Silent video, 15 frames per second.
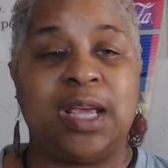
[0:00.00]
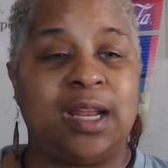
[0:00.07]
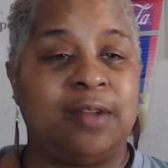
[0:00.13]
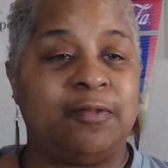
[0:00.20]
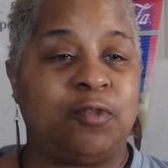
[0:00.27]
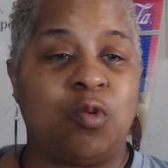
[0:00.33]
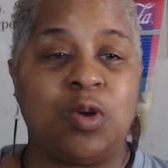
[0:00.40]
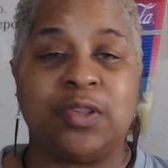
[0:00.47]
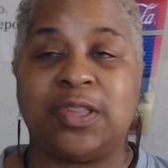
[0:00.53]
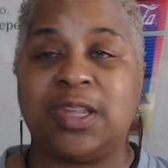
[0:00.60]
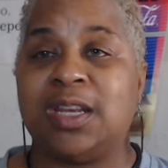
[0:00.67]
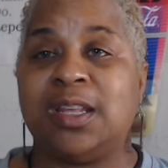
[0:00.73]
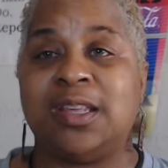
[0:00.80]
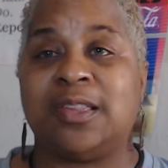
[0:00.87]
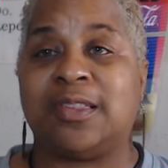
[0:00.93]
And of course, it
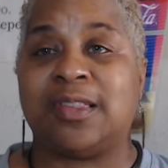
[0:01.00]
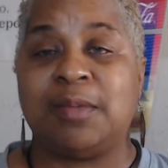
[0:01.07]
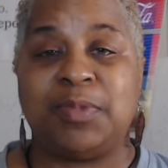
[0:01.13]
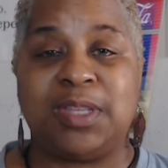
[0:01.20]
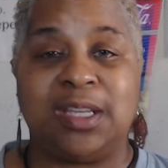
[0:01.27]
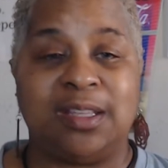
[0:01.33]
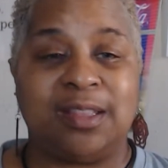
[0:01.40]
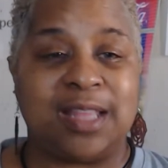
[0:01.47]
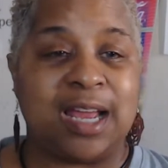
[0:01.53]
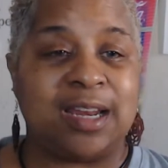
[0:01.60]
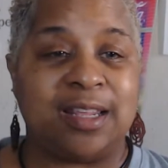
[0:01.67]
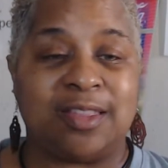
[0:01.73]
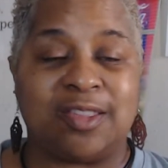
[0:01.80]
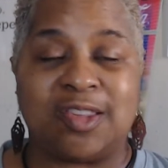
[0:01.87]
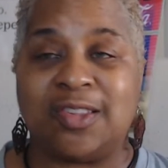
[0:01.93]
is something
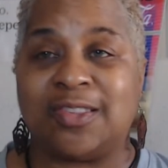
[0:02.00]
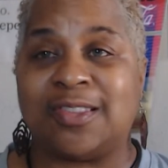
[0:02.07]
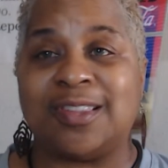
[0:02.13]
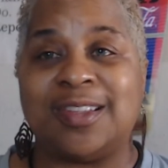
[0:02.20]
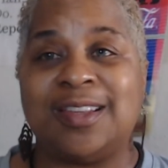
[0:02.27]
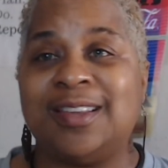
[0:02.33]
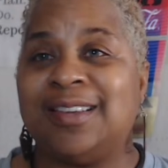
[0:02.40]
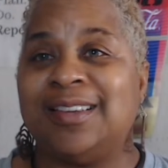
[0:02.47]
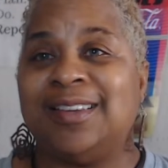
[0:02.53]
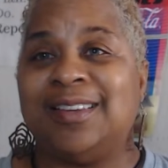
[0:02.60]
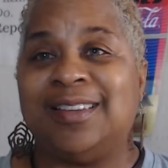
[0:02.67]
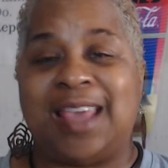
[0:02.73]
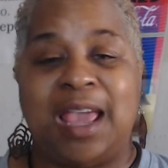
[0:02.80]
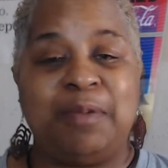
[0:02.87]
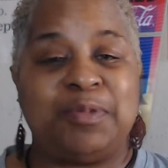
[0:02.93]
that just
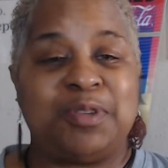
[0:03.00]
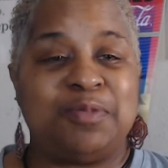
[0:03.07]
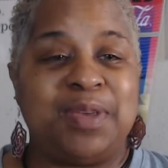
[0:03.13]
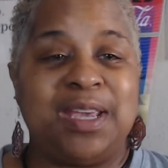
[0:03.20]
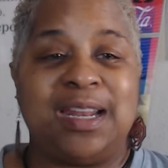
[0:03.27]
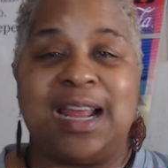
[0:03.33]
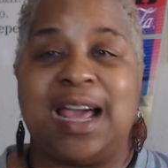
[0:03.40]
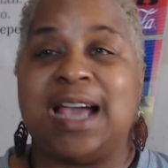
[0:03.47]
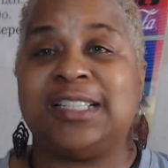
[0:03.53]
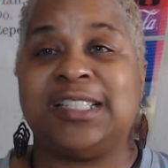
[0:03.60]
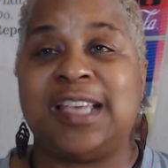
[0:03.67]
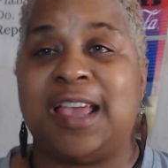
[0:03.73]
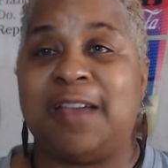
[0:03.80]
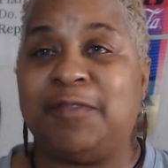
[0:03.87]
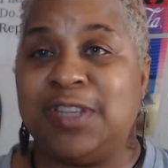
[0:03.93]
came to me, and I actually
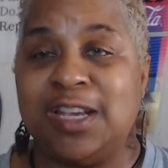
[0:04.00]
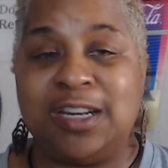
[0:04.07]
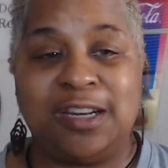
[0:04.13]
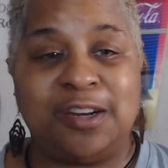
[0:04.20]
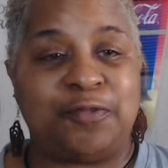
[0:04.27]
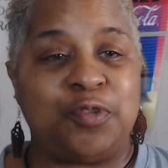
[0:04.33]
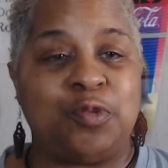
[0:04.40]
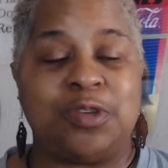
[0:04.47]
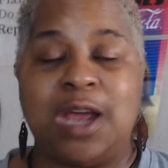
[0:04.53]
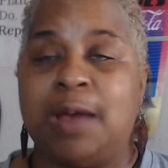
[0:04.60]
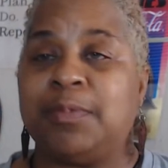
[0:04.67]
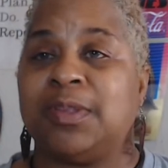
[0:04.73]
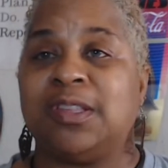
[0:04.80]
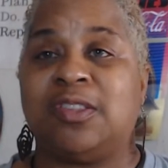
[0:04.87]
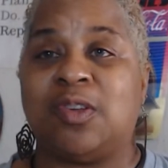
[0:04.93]
have done it a few
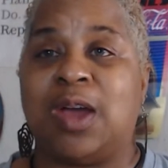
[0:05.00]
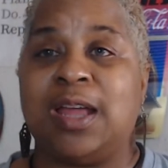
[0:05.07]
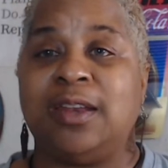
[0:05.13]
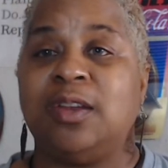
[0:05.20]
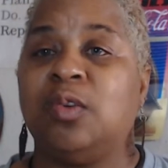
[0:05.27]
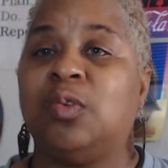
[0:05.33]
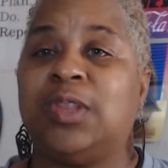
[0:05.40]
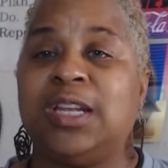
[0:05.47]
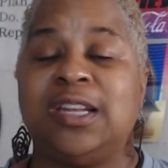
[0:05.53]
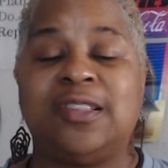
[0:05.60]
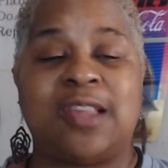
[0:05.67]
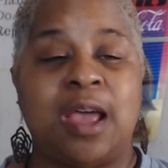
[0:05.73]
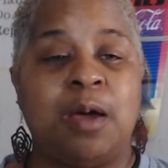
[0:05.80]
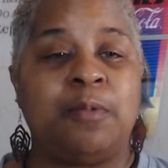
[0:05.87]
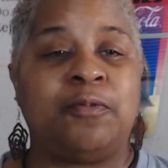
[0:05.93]
times. And so I know that it's
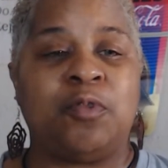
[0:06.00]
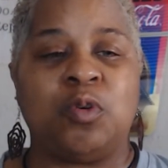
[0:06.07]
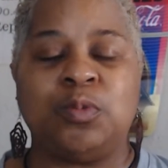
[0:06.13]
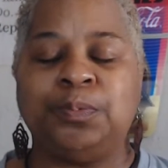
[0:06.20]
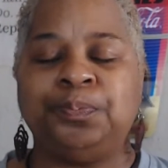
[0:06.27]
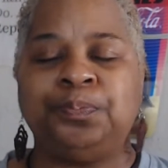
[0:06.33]
helpful.